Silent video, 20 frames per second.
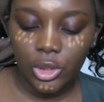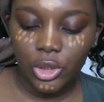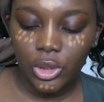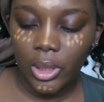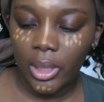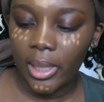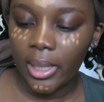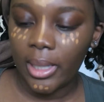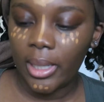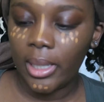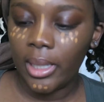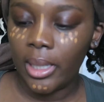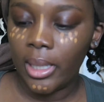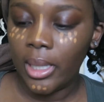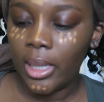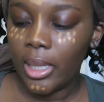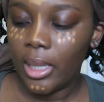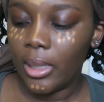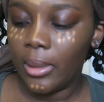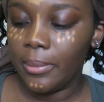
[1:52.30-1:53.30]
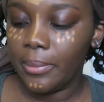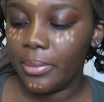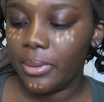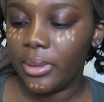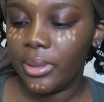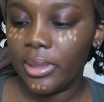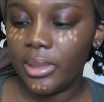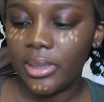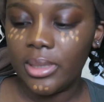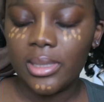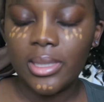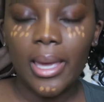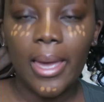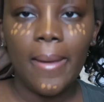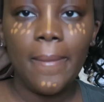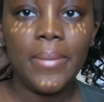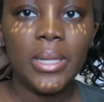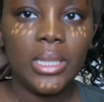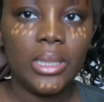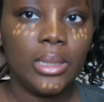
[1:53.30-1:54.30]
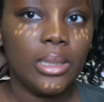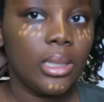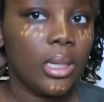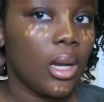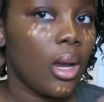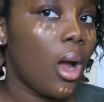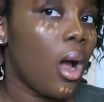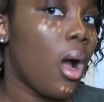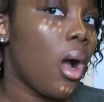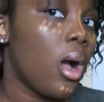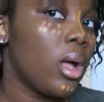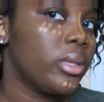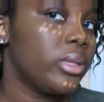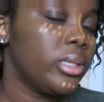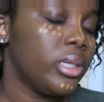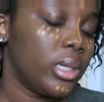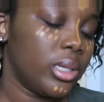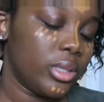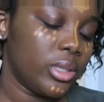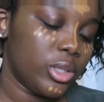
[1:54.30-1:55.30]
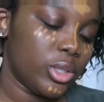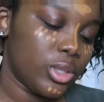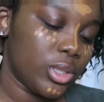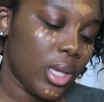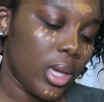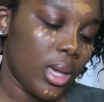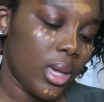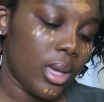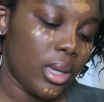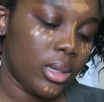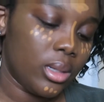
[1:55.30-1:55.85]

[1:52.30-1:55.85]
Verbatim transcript: try and put ebony on the other side.